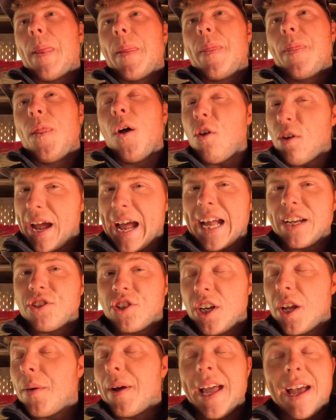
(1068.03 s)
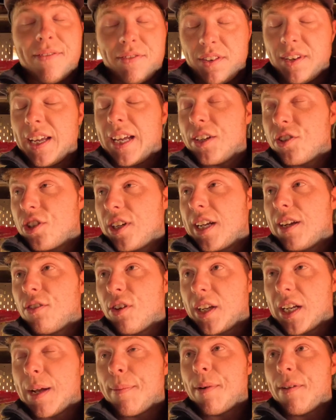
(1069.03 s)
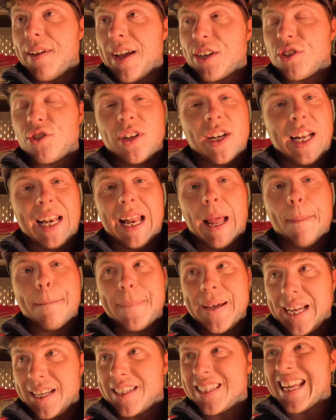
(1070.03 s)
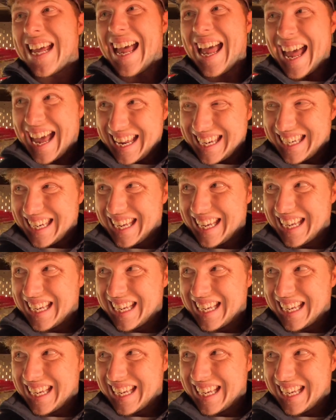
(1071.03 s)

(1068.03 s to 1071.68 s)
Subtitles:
No, I haven't actually. I've got a couple of extra little bits to add.